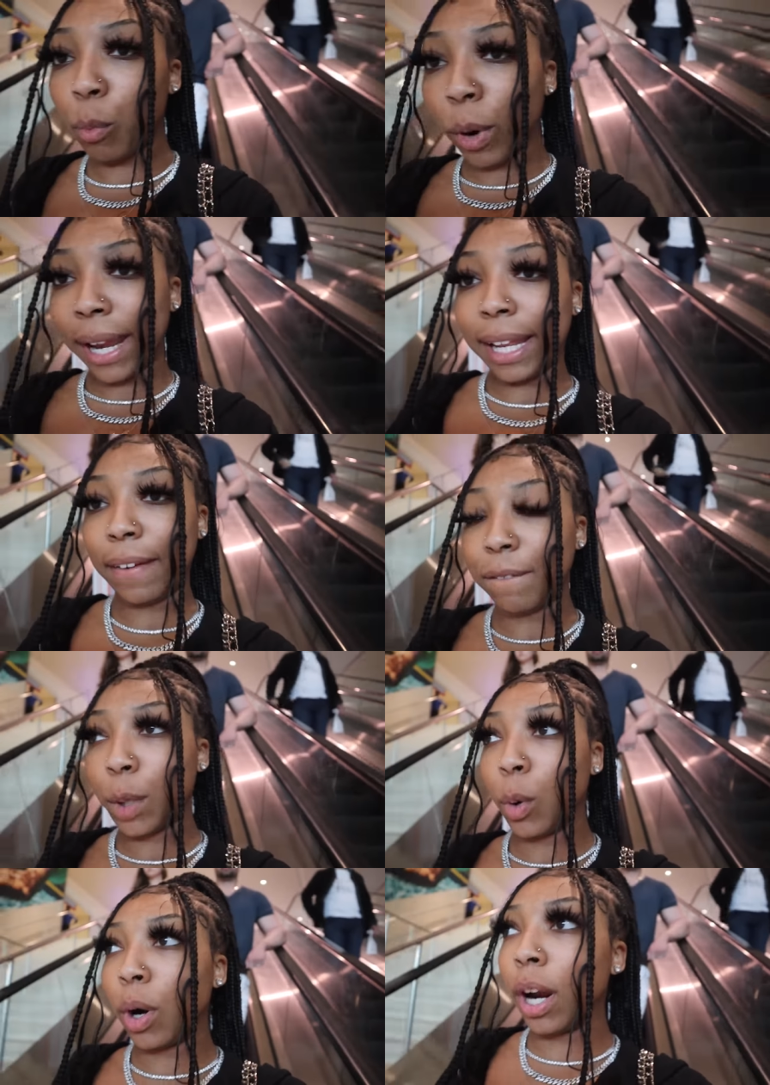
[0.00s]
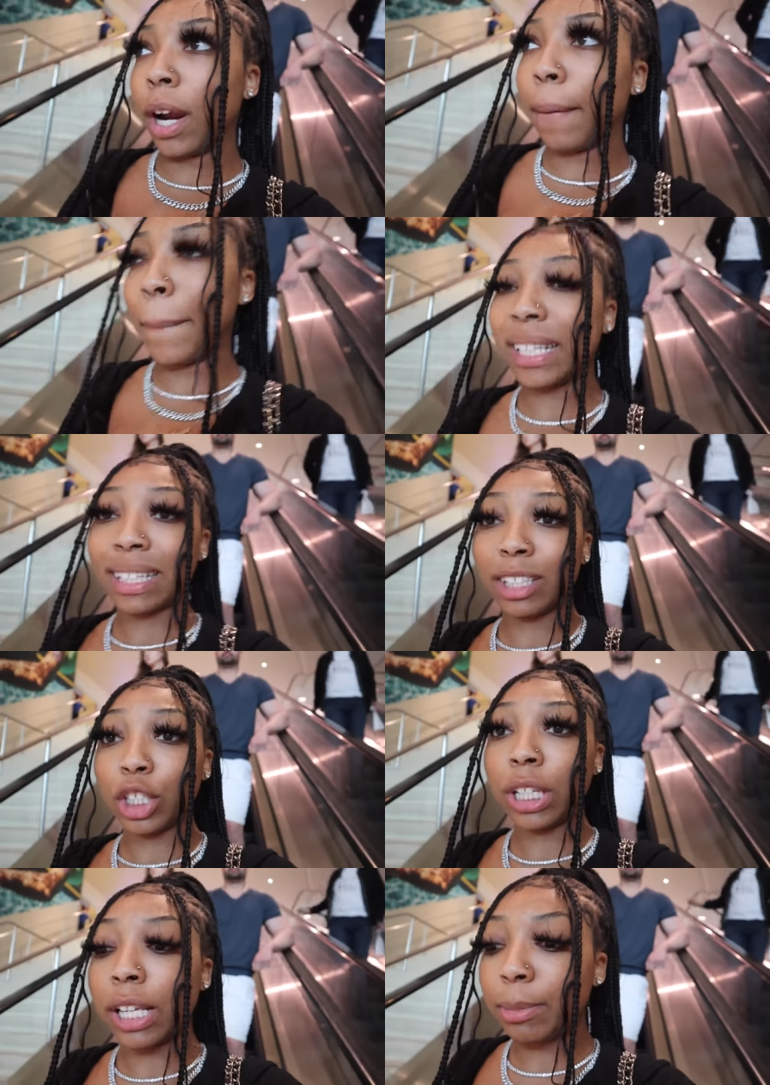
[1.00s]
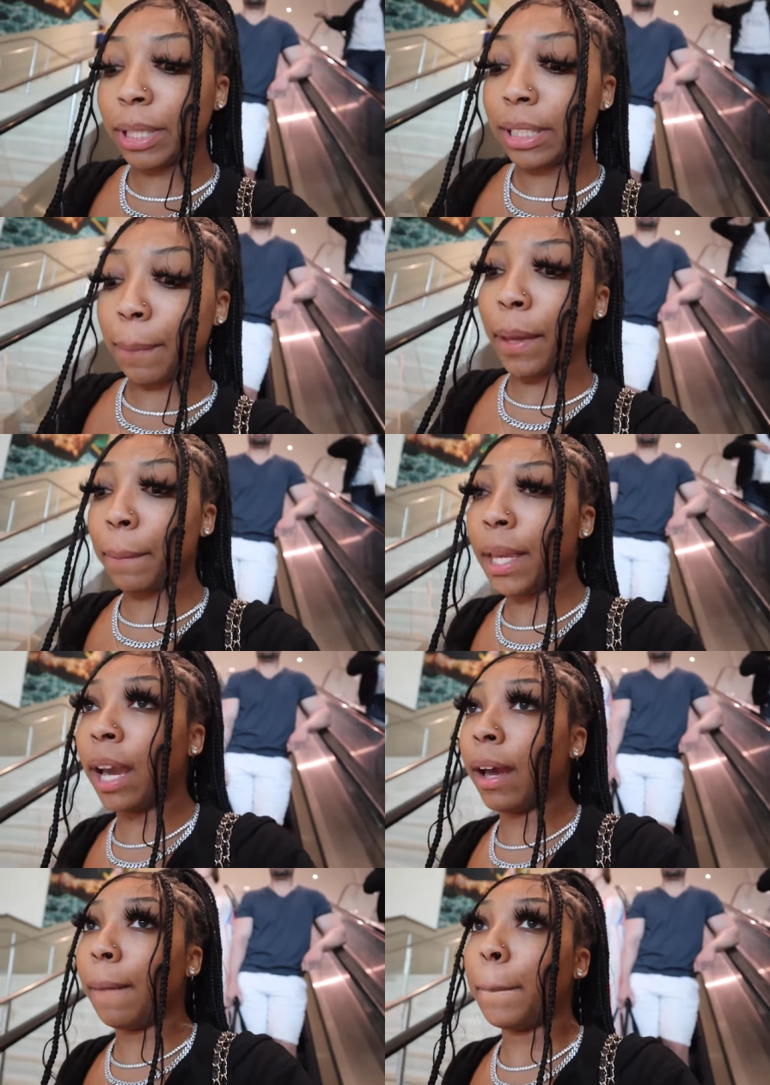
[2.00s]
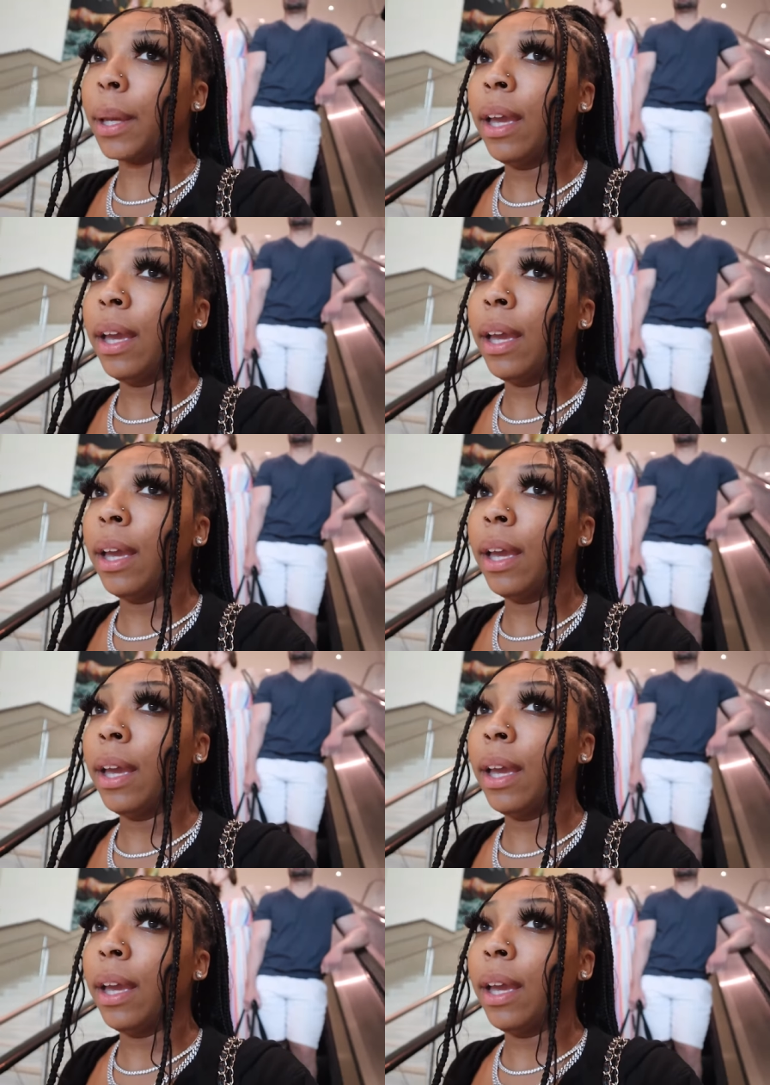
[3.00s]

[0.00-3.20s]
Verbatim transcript: I'm waiting for my sister's husband to pick me up